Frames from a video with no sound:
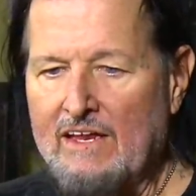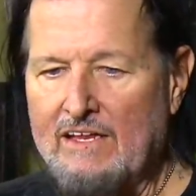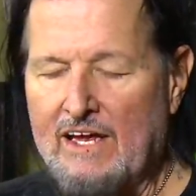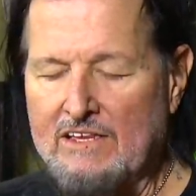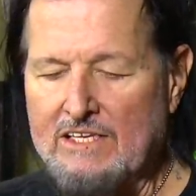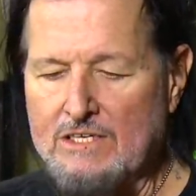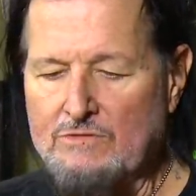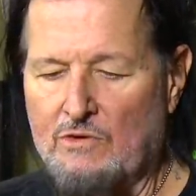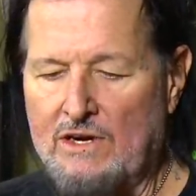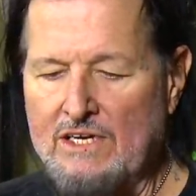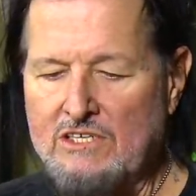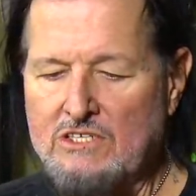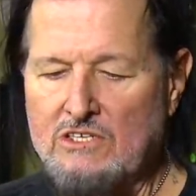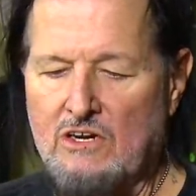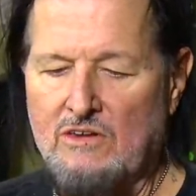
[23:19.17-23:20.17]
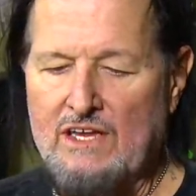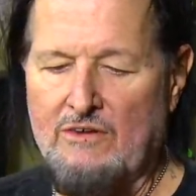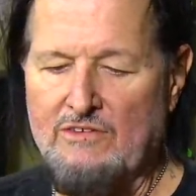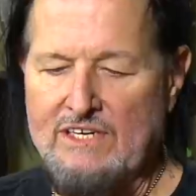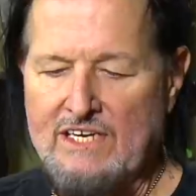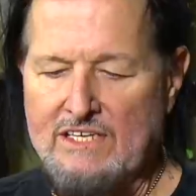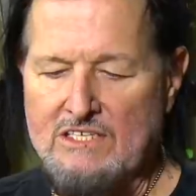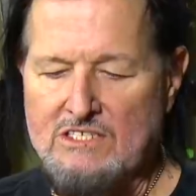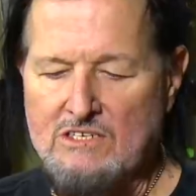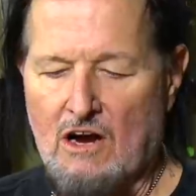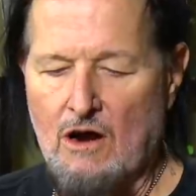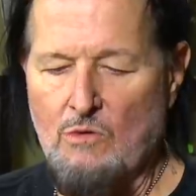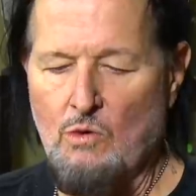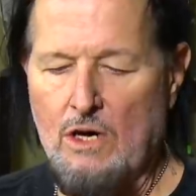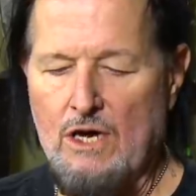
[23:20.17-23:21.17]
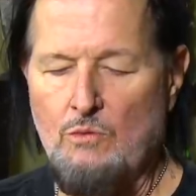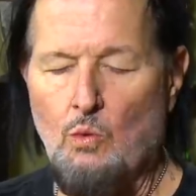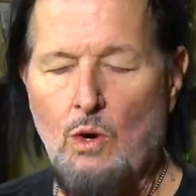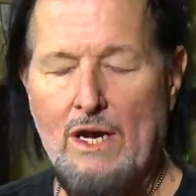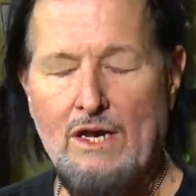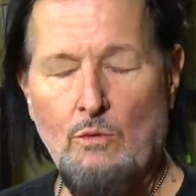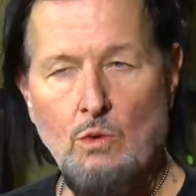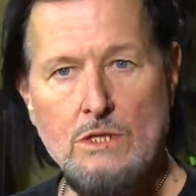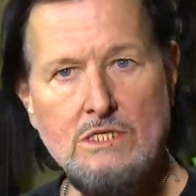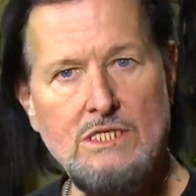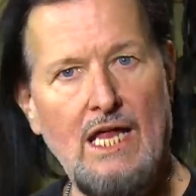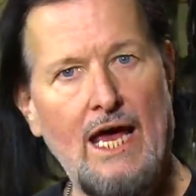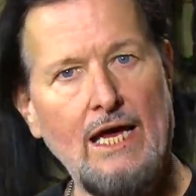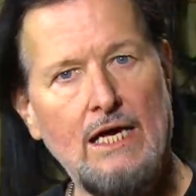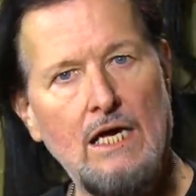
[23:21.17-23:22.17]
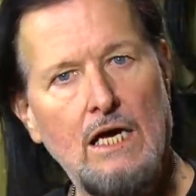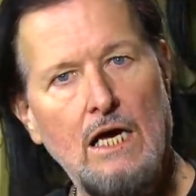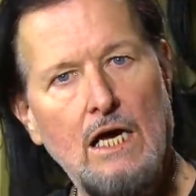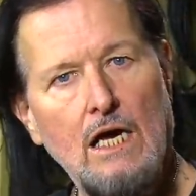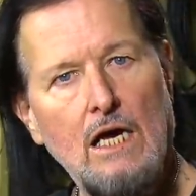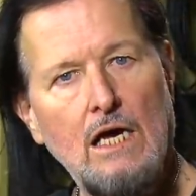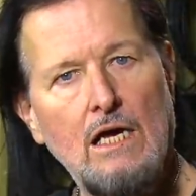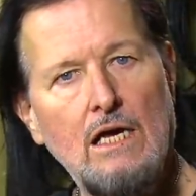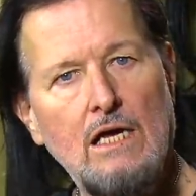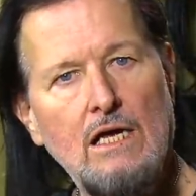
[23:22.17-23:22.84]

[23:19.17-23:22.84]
at this one show that we did the starwood one it was like uh,